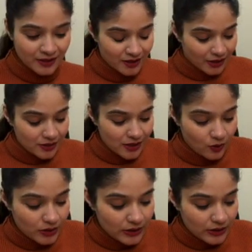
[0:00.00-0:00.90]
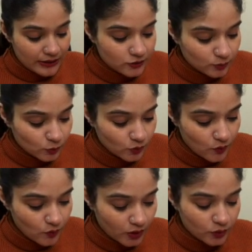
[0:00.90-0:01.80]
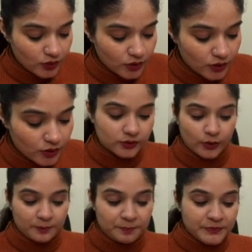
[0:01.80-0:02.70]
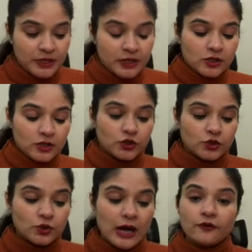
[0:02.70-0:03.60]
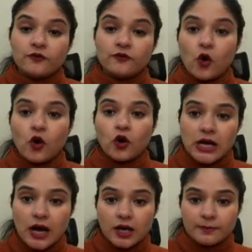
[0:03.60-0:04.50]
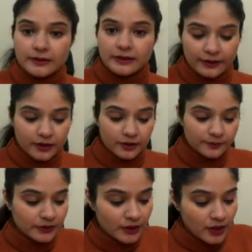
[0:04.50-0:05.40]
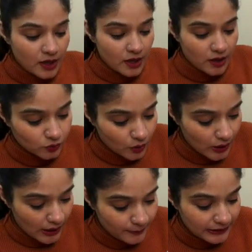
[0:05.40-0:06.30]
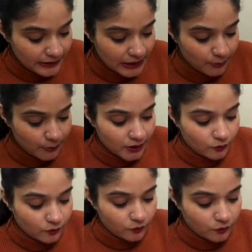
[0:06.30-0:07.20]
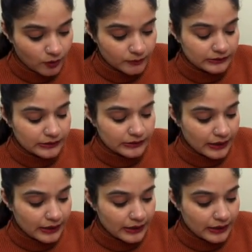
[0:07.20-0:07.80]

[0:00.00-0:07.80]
Now let's move on to the first one. So you have 4 carbon atoms. So I'll be naming it from this side.